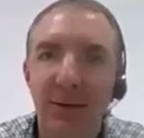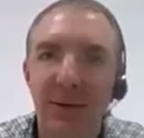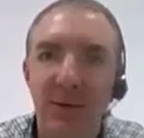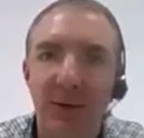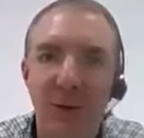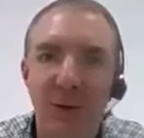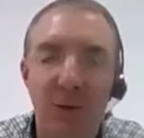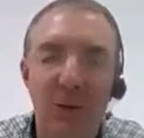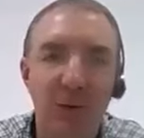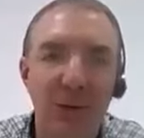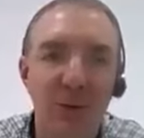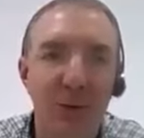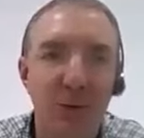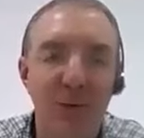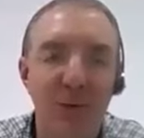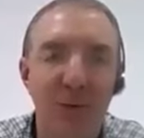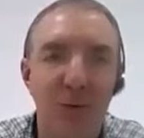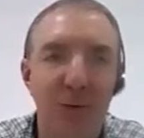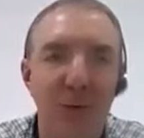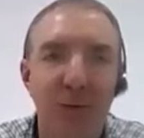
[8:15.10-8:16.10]

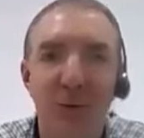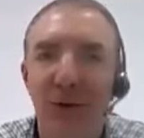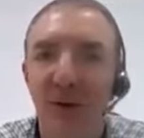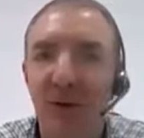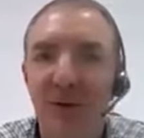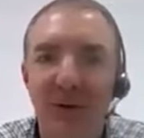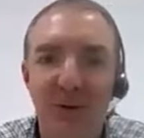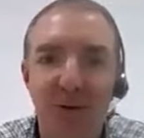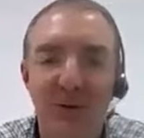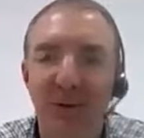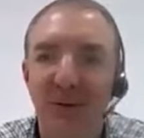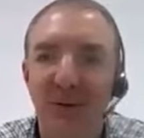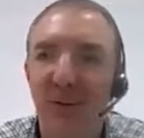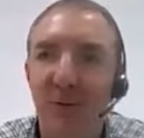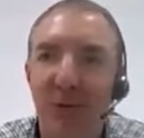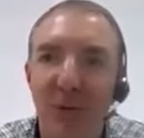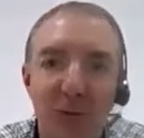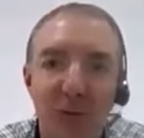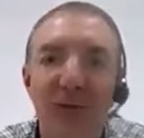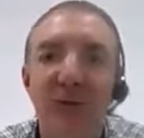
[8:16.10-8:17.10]
you're trying to
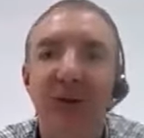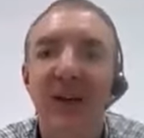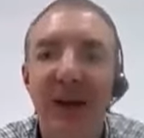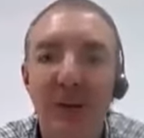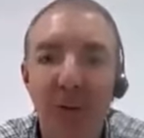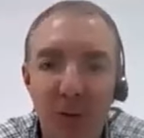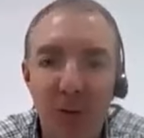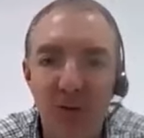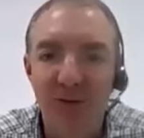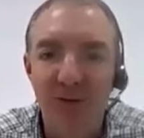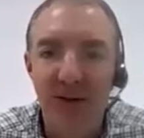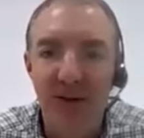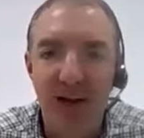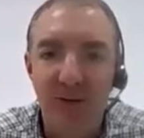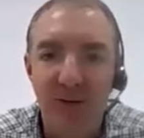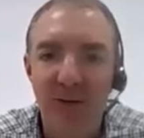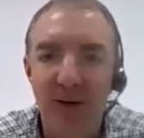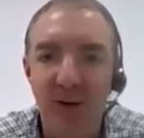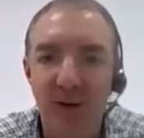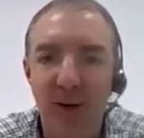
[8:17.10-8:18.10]
foresee what's
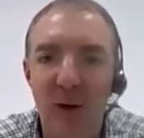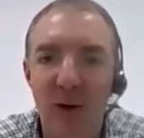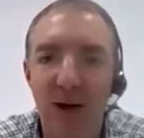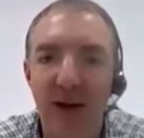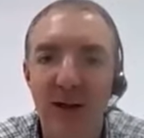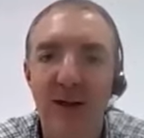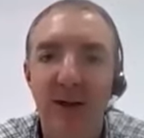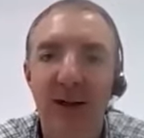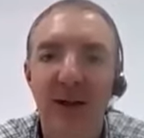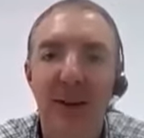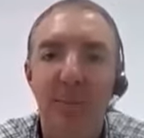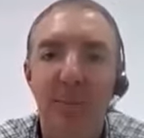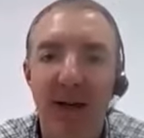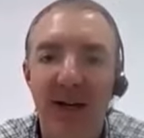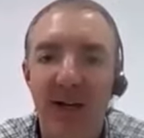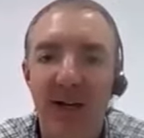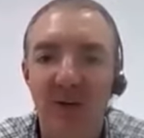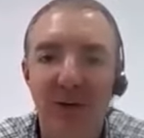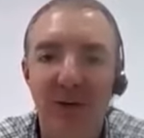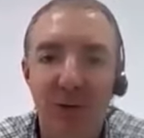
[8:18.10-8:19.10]
down the line,
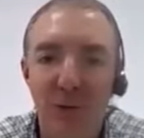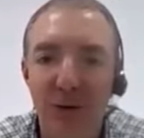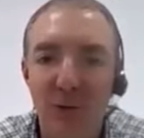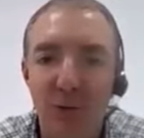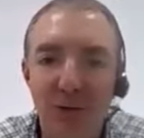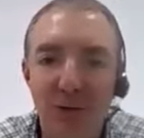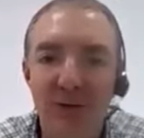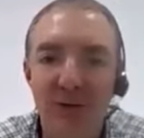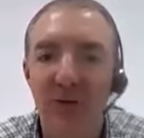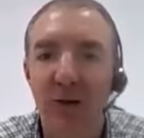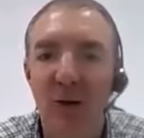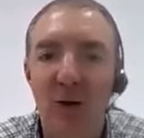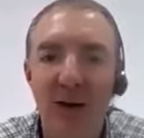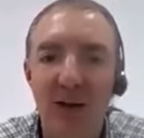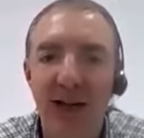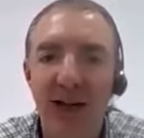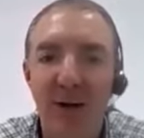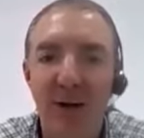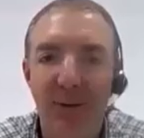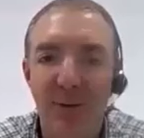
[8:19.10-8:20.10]
making sure you
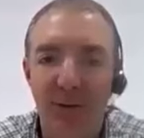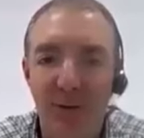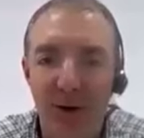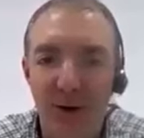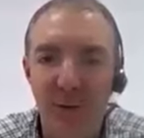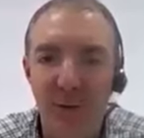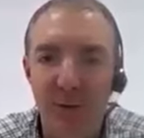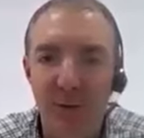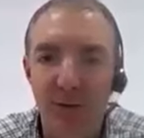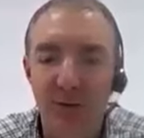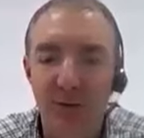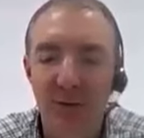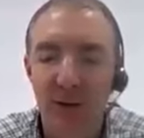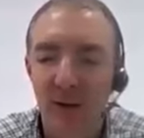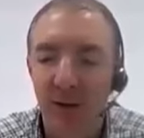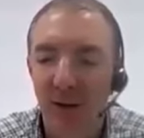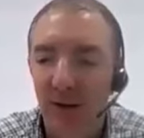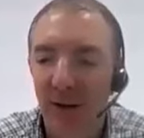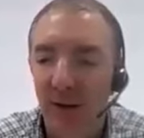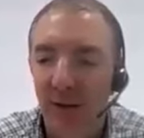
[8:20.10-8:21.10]
design out those
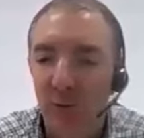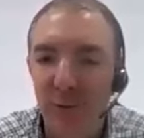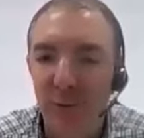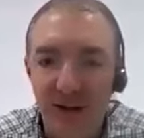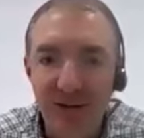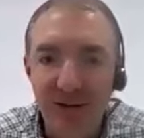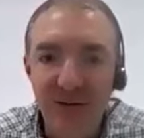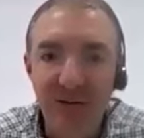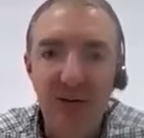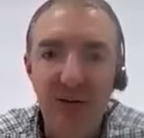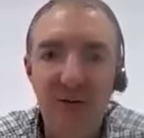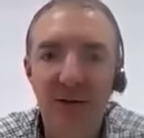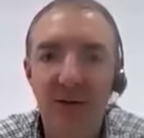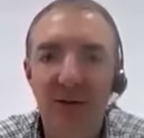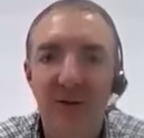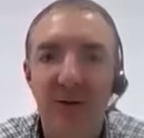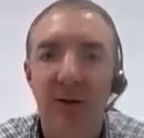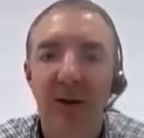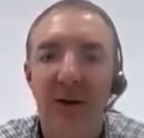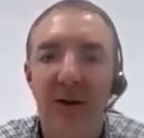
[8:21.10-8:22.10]

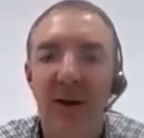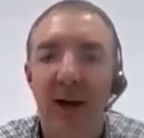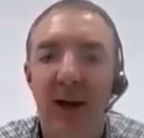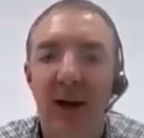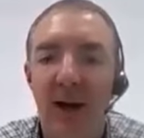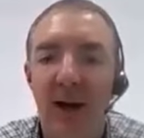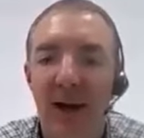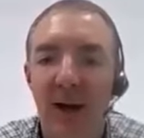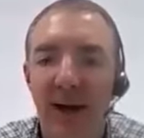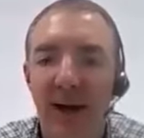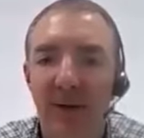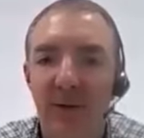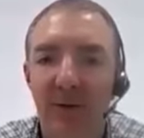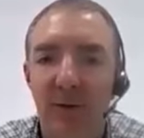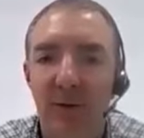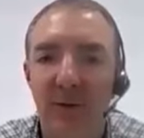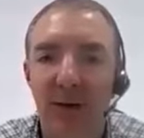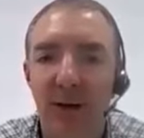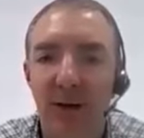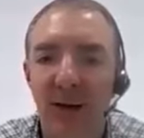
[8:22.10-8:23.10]
risks and
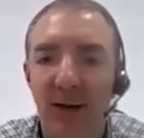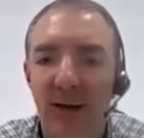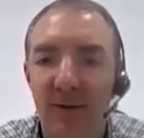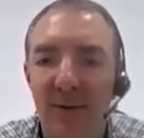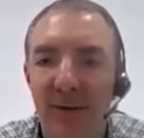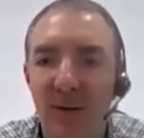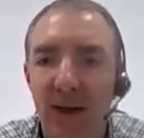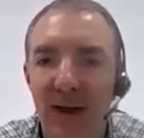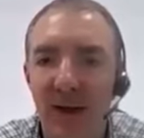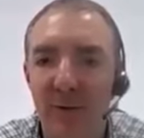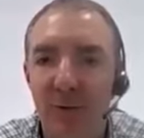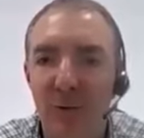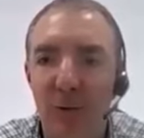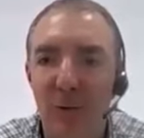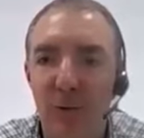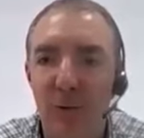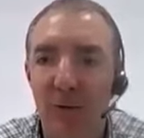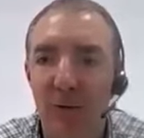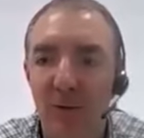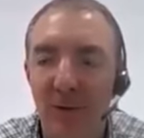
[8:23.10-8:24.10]

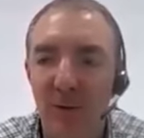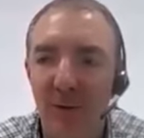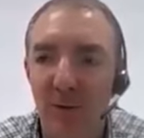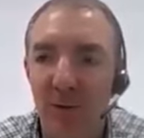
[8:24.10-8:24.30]
therefore